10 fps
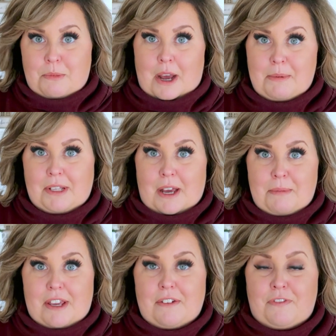from Hobby
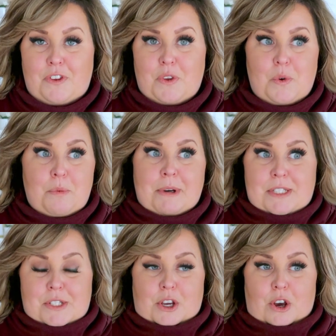Lobby a few
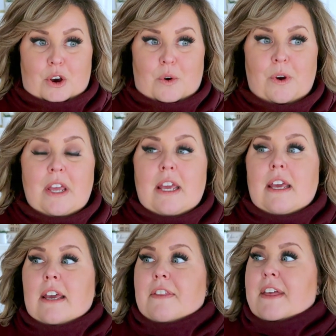months ago
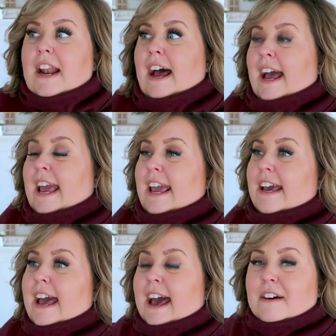that
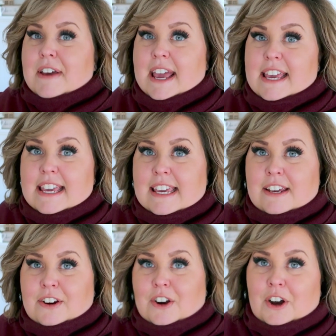I have hanging
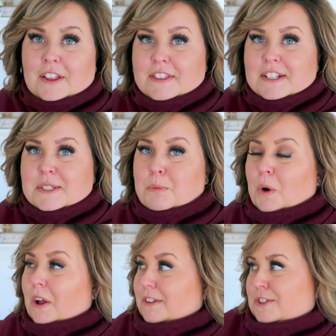here on this
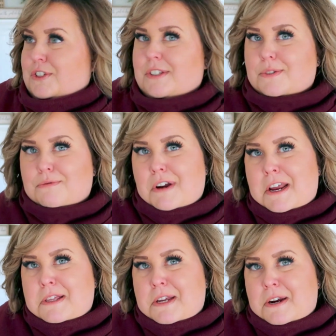wall. It's just
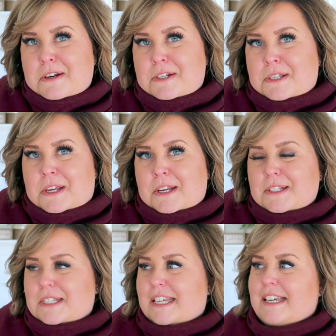right there, you just
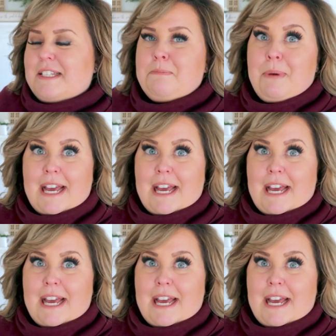can't see it.